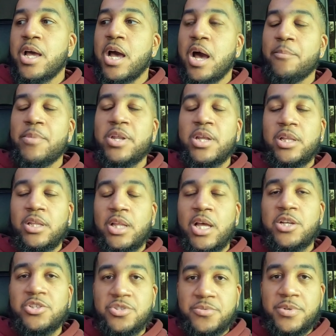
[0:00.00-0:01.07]
I'm in a
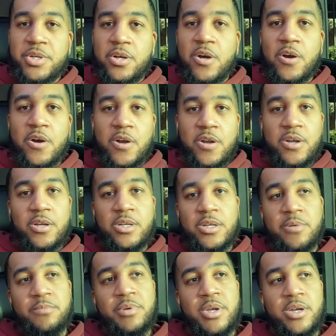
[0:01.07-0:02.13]
luxury car
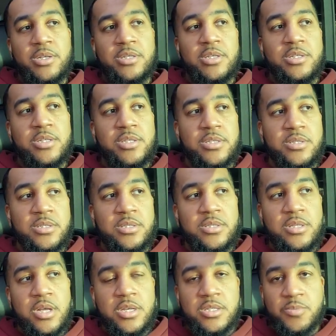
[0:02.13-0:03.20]
compared to just
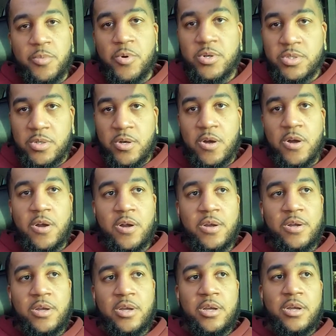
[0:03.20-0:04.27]
a sports car.
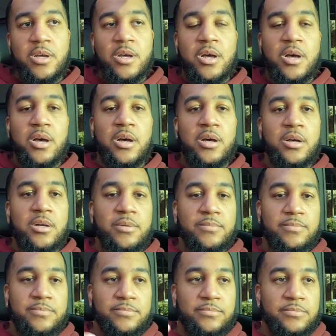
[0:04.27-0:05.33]

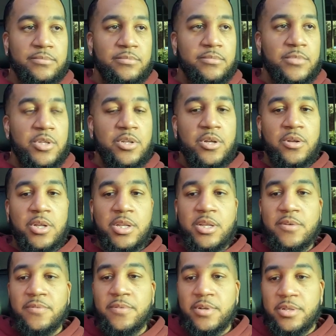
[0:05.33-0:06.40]
You know, the
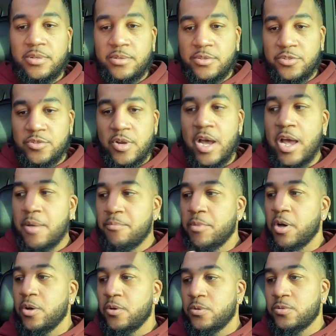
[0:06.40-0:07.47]
different drive
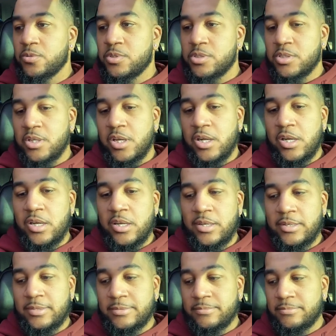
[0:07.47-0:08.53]
modes,
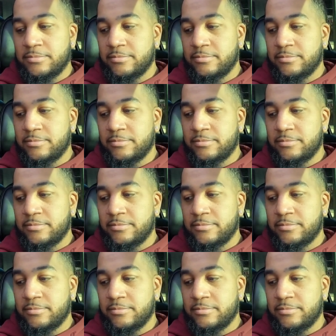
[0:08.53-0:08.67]
the